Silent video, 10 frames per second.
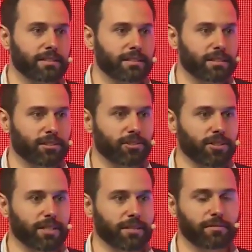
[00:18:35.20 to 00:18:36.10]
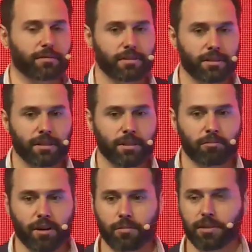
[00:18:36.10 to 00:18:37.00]
in Australia,
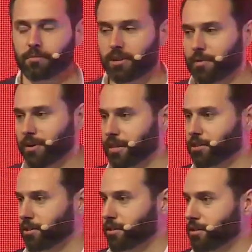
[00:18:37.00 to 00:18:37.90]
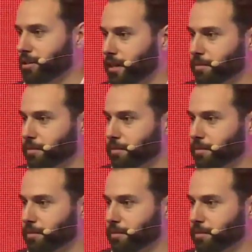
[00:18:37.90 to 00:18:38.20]
primary, primary age students now.